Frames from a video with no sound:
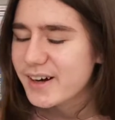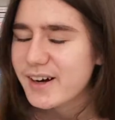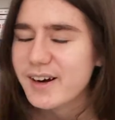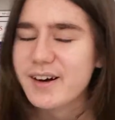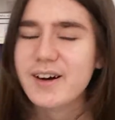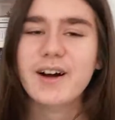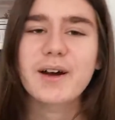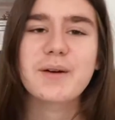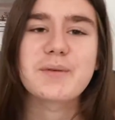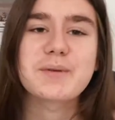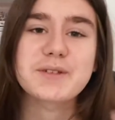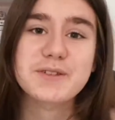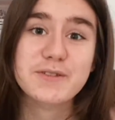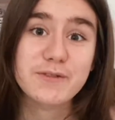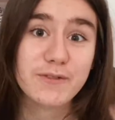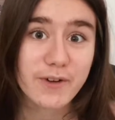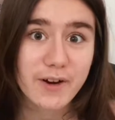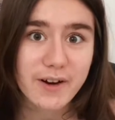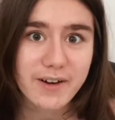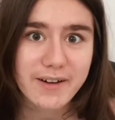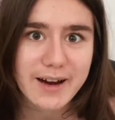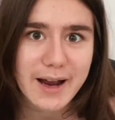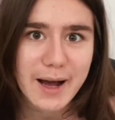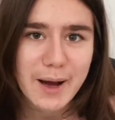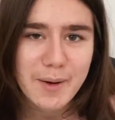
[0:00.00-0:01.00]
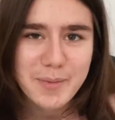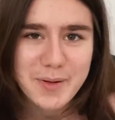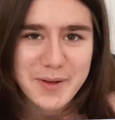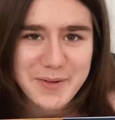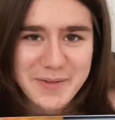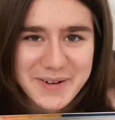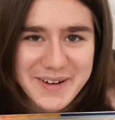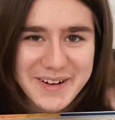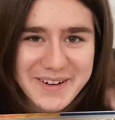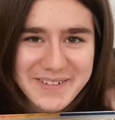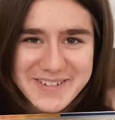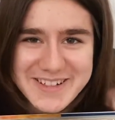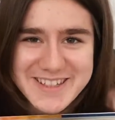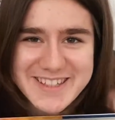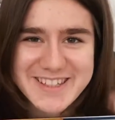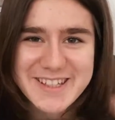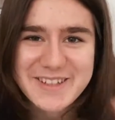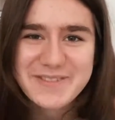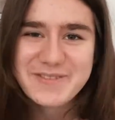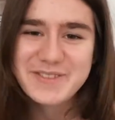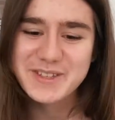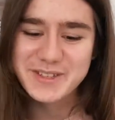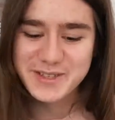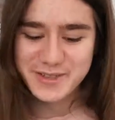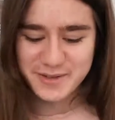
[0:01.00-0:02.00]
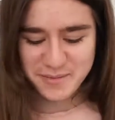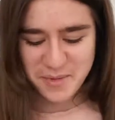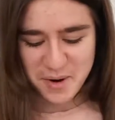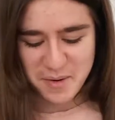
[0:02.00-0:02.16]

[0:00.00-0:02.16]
I was very happy when I received this on my